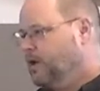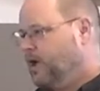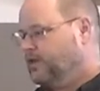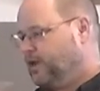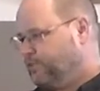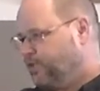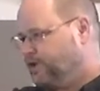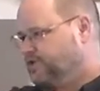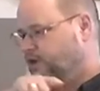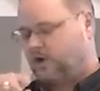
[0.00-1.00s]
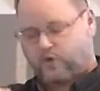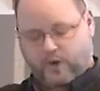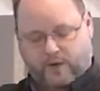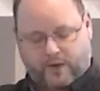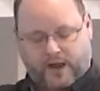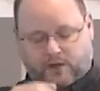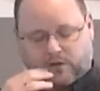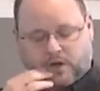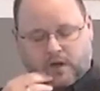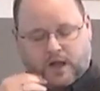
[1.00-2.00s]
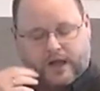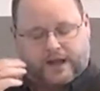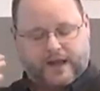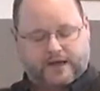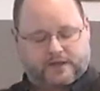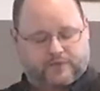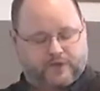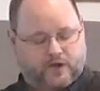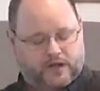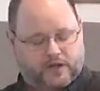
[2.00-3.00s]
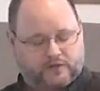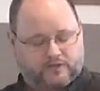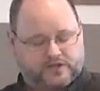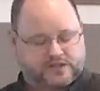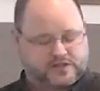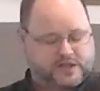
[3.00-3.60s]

And then he brings it all the way around, and, and at the very end of this he